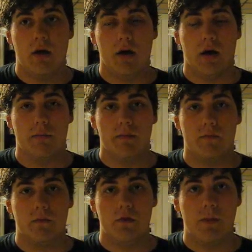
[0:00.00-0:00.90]
um,
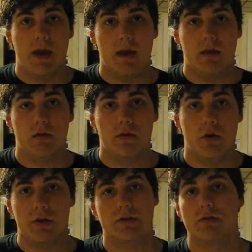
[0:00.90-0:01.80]
you may
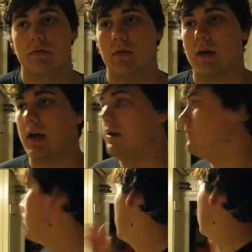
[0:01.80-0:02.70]
notice a kind
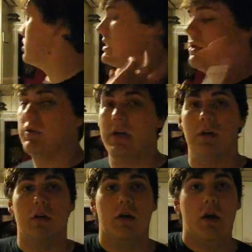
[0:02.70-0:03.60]
of change in scenery
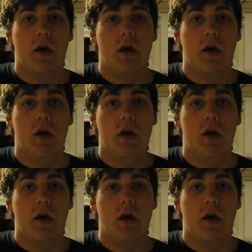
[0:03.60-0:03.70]
here.